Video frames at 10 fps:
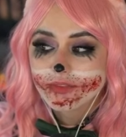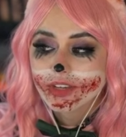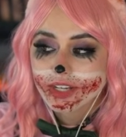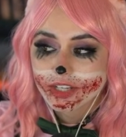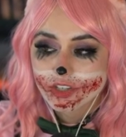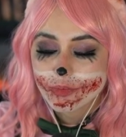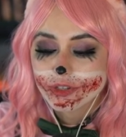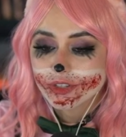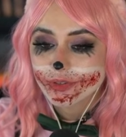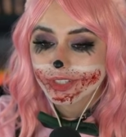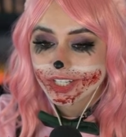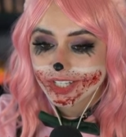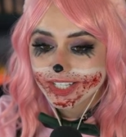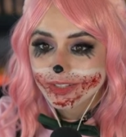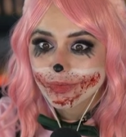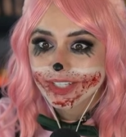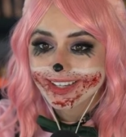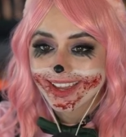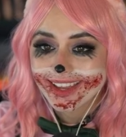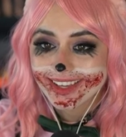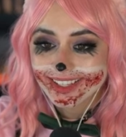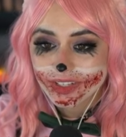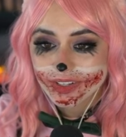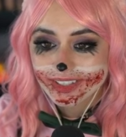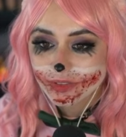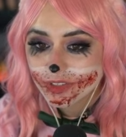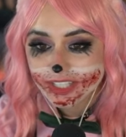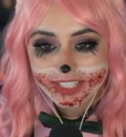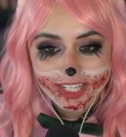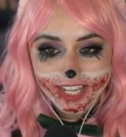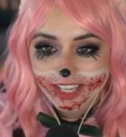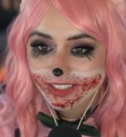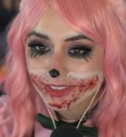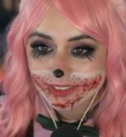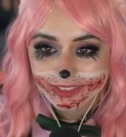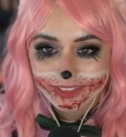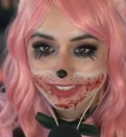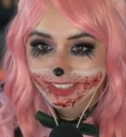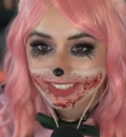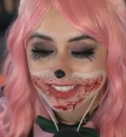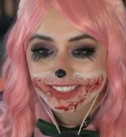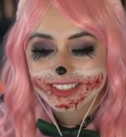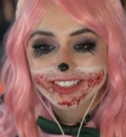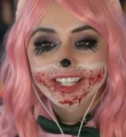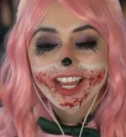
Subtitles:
I've got to get to the Persona series one day. One day or another.